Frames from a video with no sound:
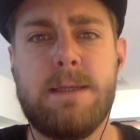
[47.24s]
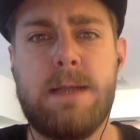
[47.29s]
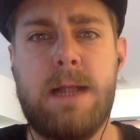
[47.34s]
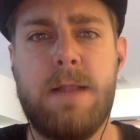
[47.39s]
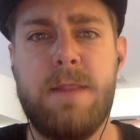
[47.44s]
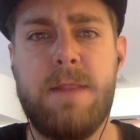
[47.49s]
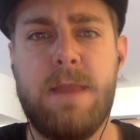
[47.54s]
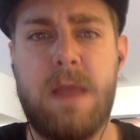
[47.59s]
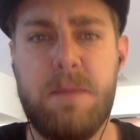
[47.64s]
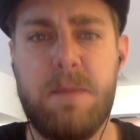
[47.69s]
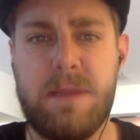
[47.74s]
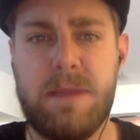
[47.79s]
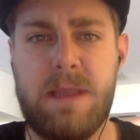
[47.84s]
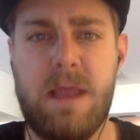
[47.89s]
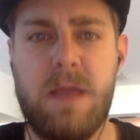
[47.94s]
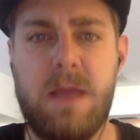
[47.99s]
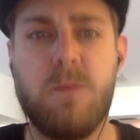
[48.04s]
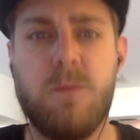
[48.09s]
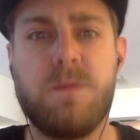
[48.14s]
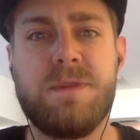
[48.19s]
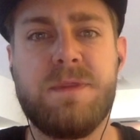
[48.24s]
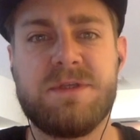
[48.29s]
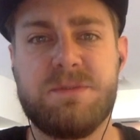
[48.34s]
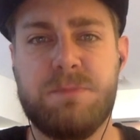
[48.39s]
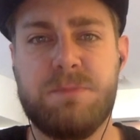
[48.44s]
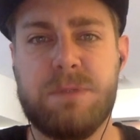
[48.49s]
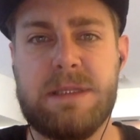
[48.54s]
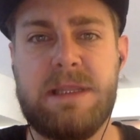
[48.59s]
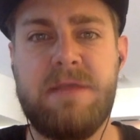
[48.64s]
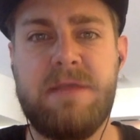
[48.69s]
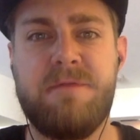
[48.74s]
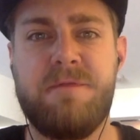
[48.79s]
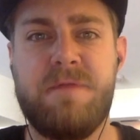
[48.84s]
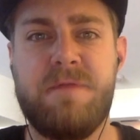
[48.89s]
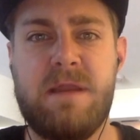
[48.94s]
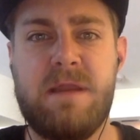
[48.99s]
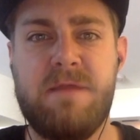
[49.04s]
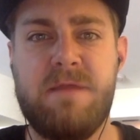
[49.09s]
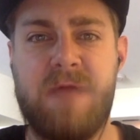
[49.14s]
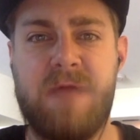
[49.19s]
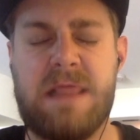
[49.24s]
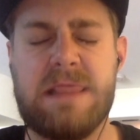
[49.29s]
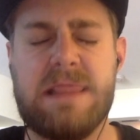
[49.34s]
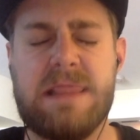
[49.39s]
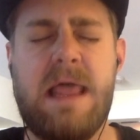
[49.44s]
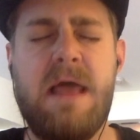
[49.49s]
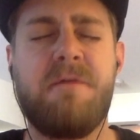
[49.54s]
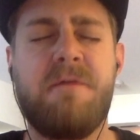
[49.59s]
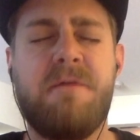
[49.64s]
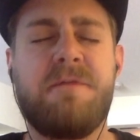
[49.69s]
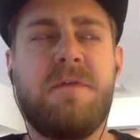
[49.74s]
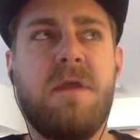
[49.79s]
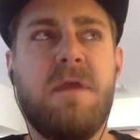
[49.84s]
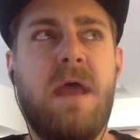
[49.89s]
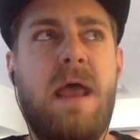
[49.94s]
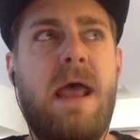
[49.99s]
I think I began with this belief that if I left